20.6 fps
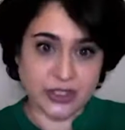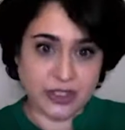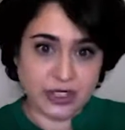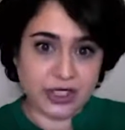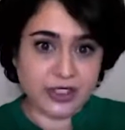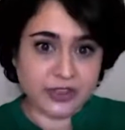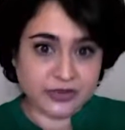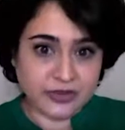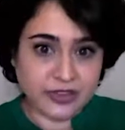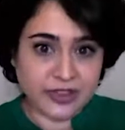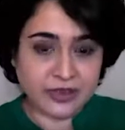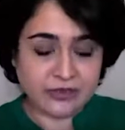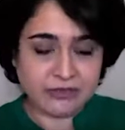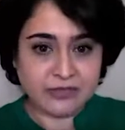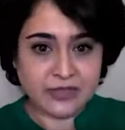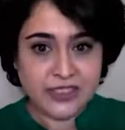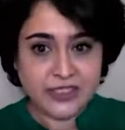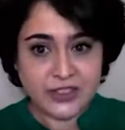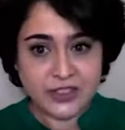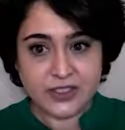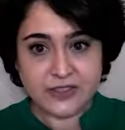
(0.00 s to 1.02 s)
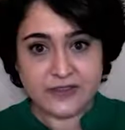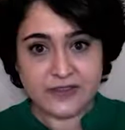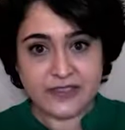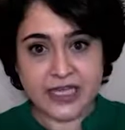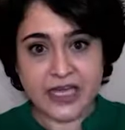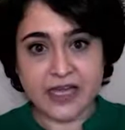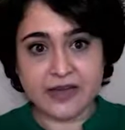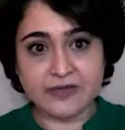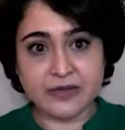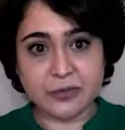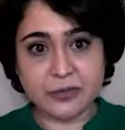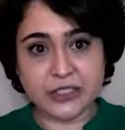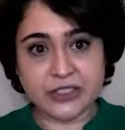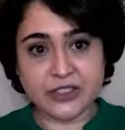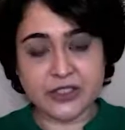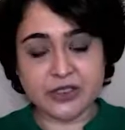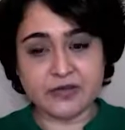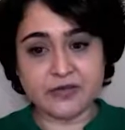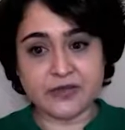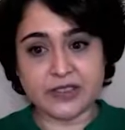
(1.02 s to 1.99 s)
hardware. Let's just have a
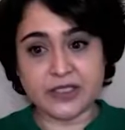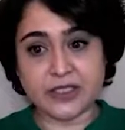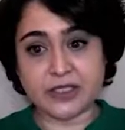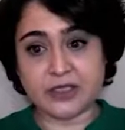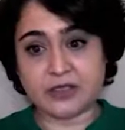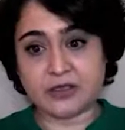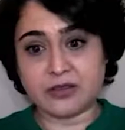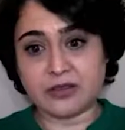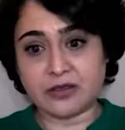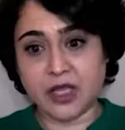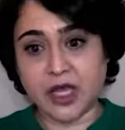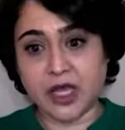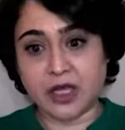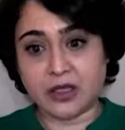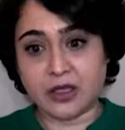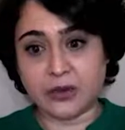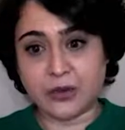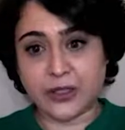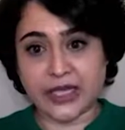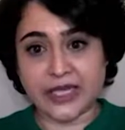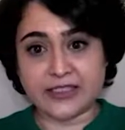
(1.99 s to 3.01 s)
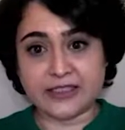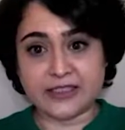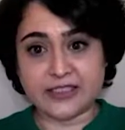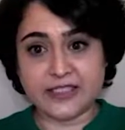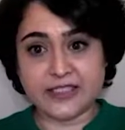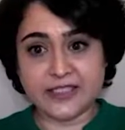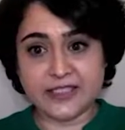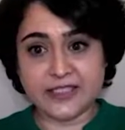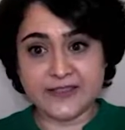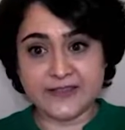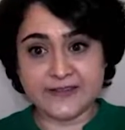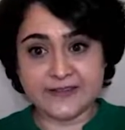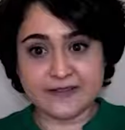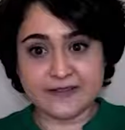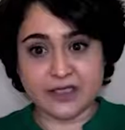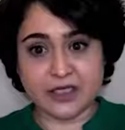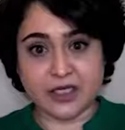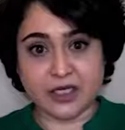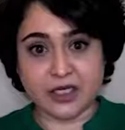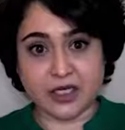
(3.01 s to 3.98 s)
bit of a look at
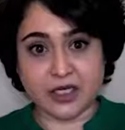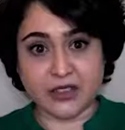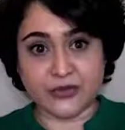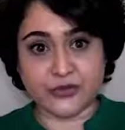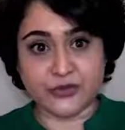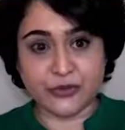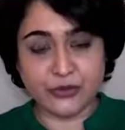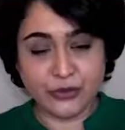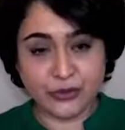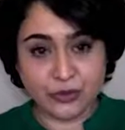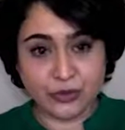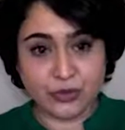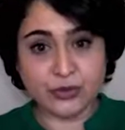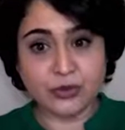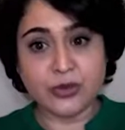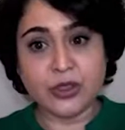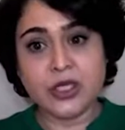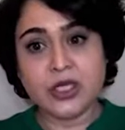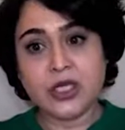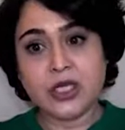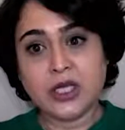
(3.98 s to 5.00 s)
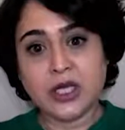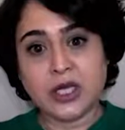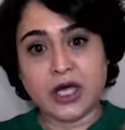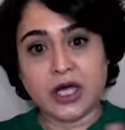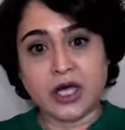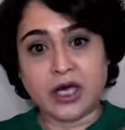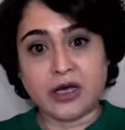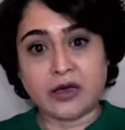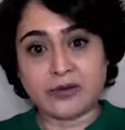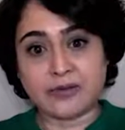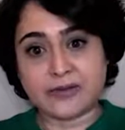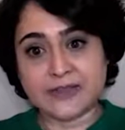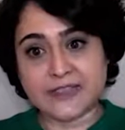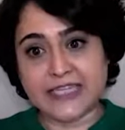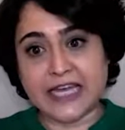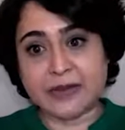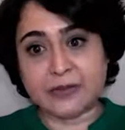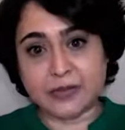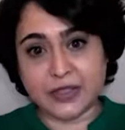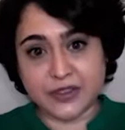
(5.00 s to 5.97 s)
these two
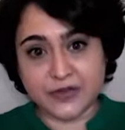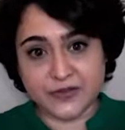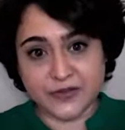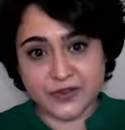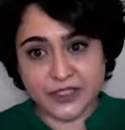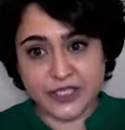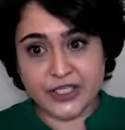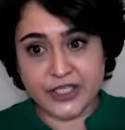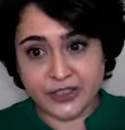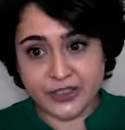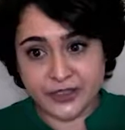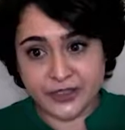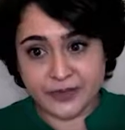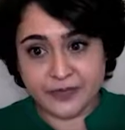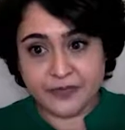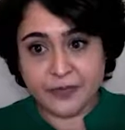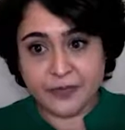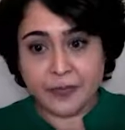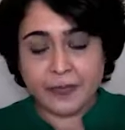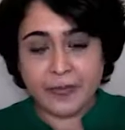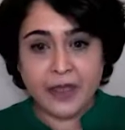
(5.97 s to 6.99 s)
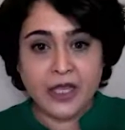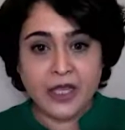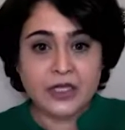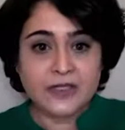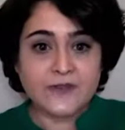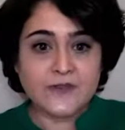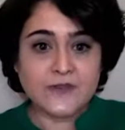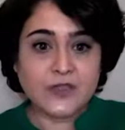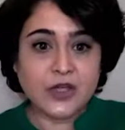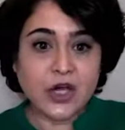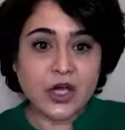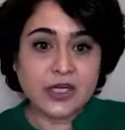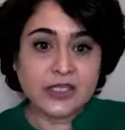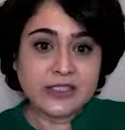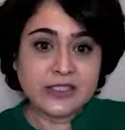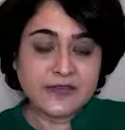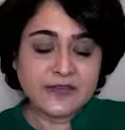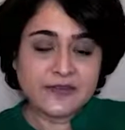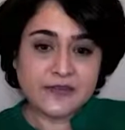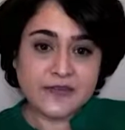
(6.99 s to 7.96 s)
samples here. So on
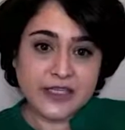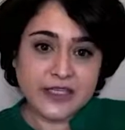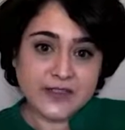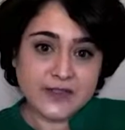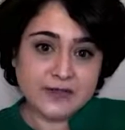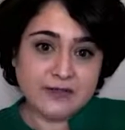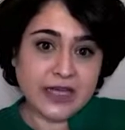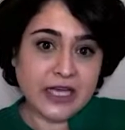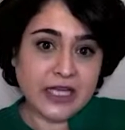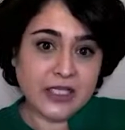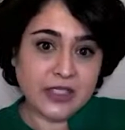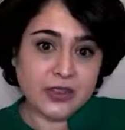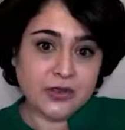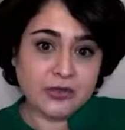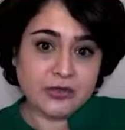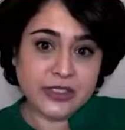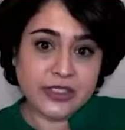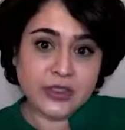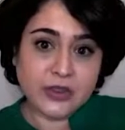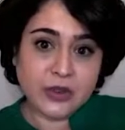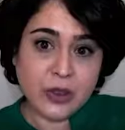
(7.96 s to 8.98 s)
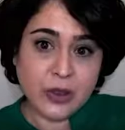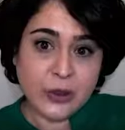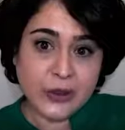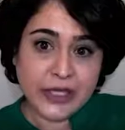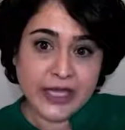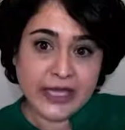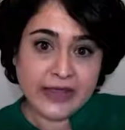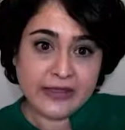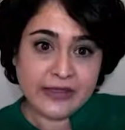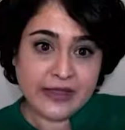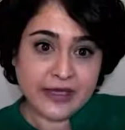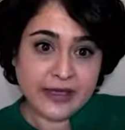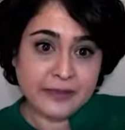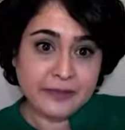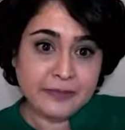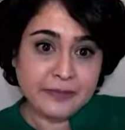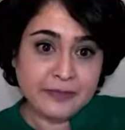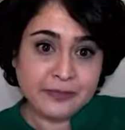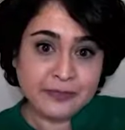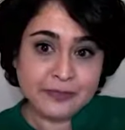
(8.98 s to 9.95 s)
the face value, when you look at
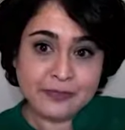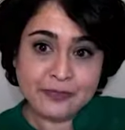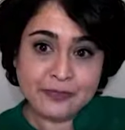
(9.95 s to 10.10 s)
them,